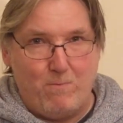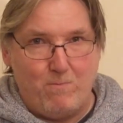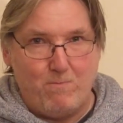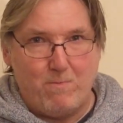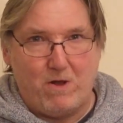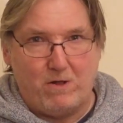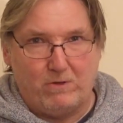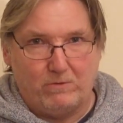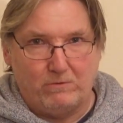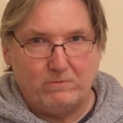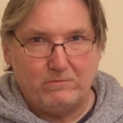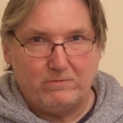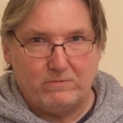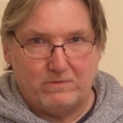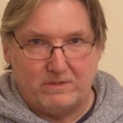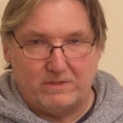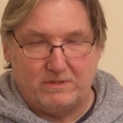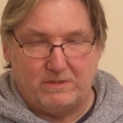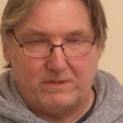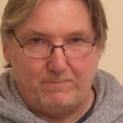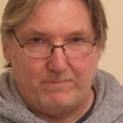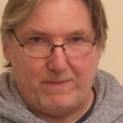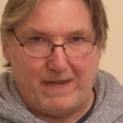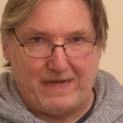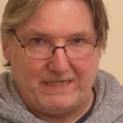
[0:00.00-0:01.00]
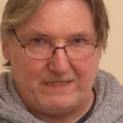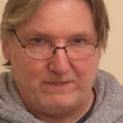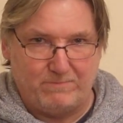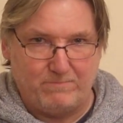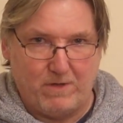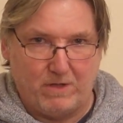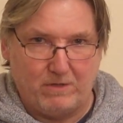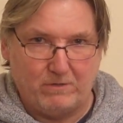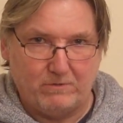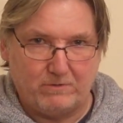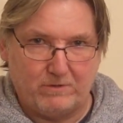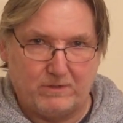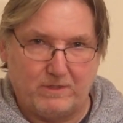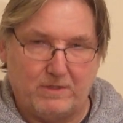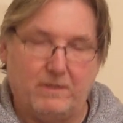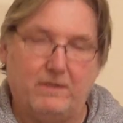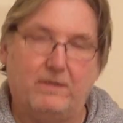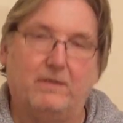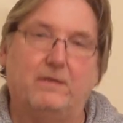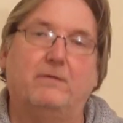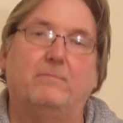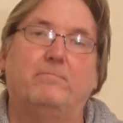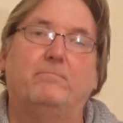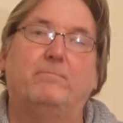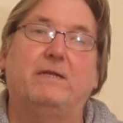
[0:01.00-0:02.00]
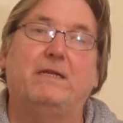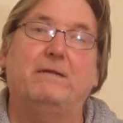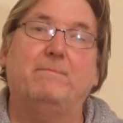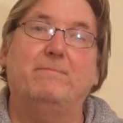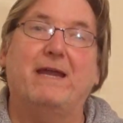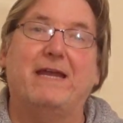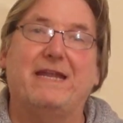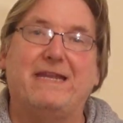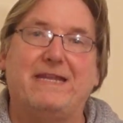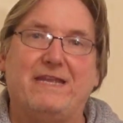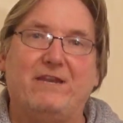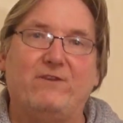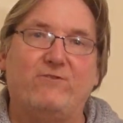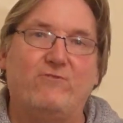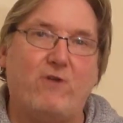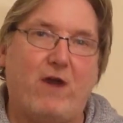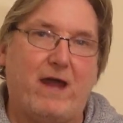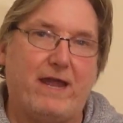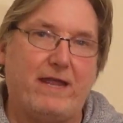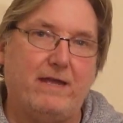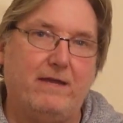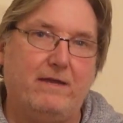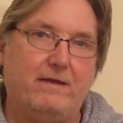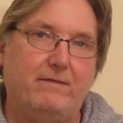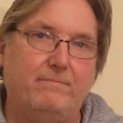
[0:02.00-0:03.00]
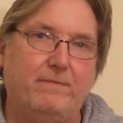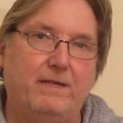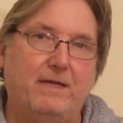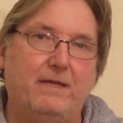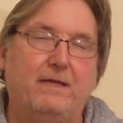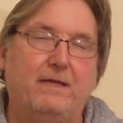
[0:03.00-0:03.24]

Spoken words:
malt as the base malt, but he made it drier,